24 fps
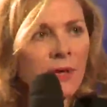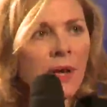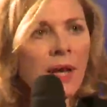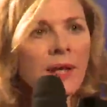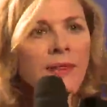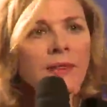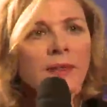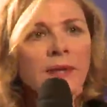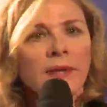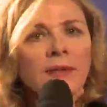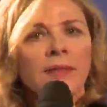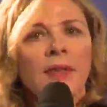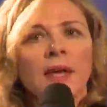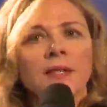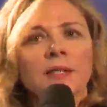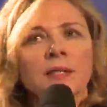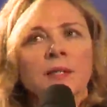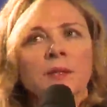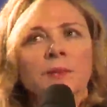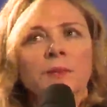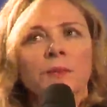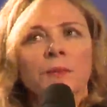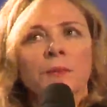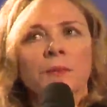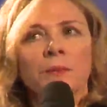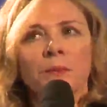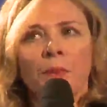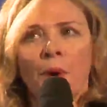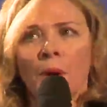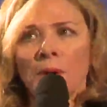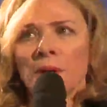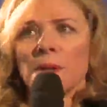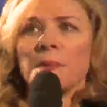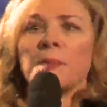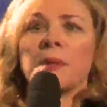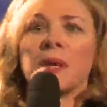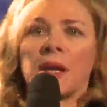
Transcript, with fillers: and I think that's partly